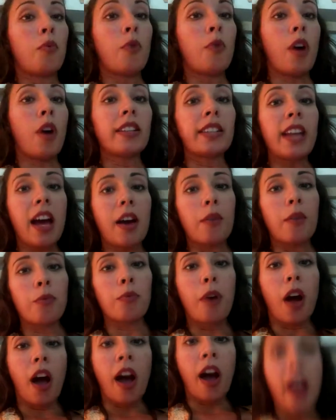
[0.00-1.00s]
Well, yeah,
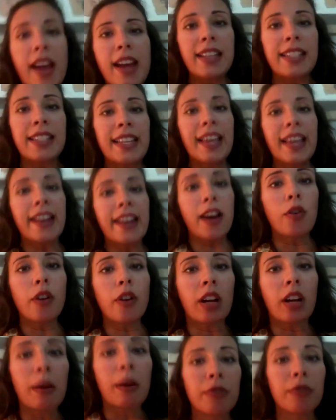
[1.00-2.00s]
I set out
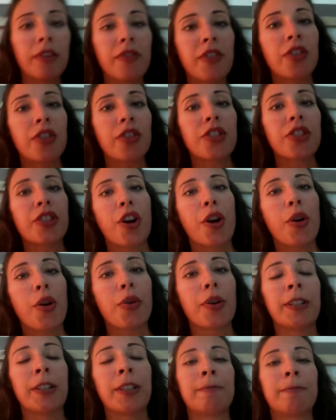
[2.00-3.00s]
a couple of years
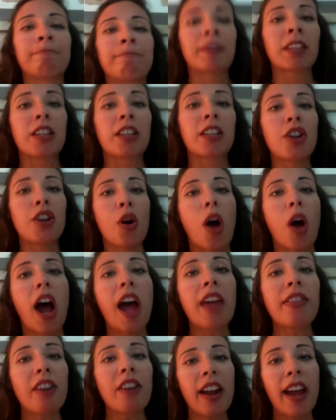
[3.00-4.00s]
ago.
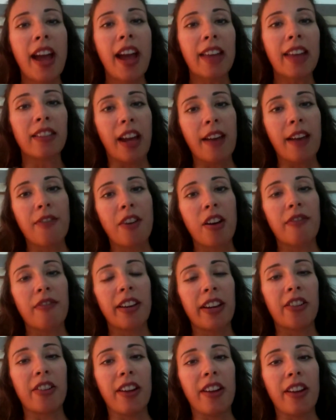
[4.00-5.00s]
I thought I had life all
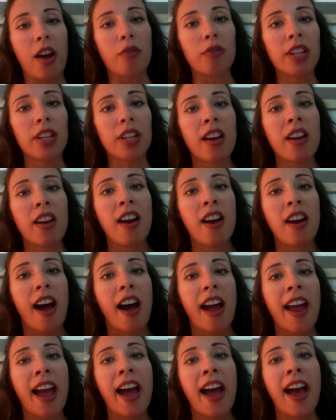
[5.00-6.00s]
figured out.
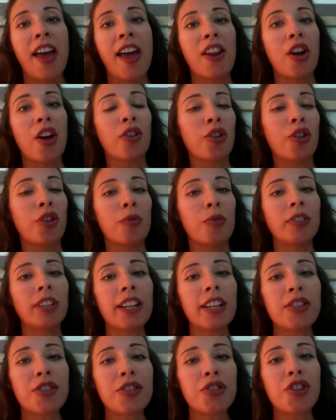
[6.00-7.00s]
I had a good
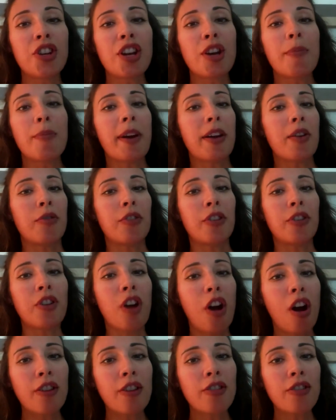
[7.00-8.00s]
relationship. I owned a
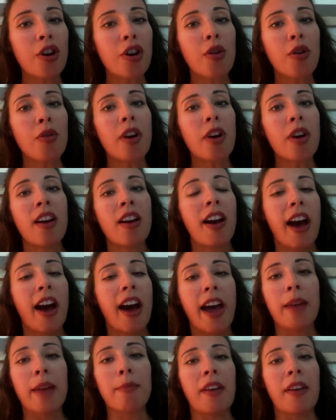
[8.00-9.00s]
condo.
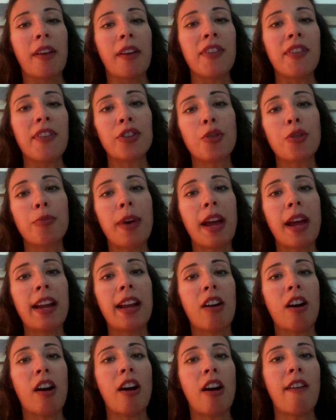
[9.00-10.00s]
I had my vehicle paid
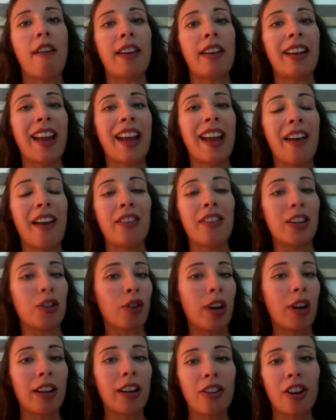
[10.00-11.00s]
off. I didn't have any
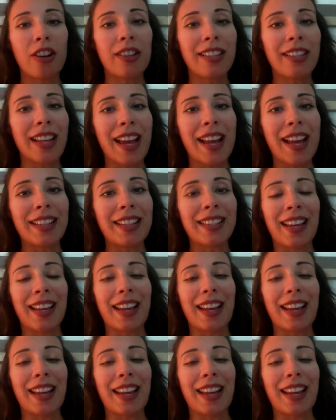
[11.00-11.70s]
credit card debts.